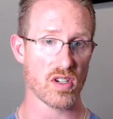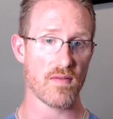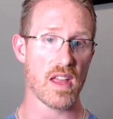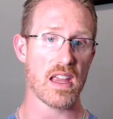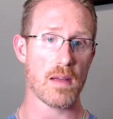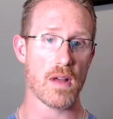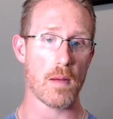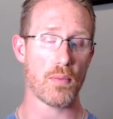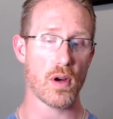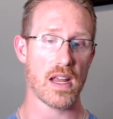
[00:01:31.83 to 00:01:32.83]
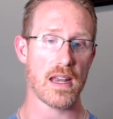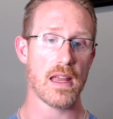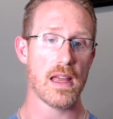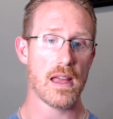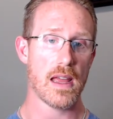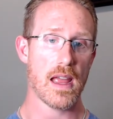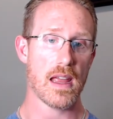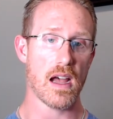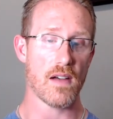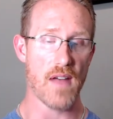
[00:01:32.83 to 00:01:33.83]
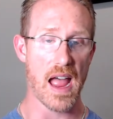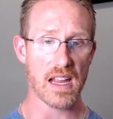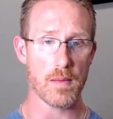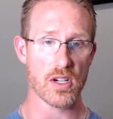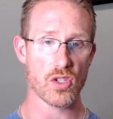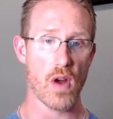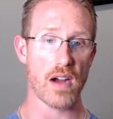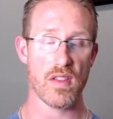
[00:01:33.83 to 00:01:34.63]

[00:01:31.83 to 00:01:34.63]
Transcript: If they put in a vacuum extractor,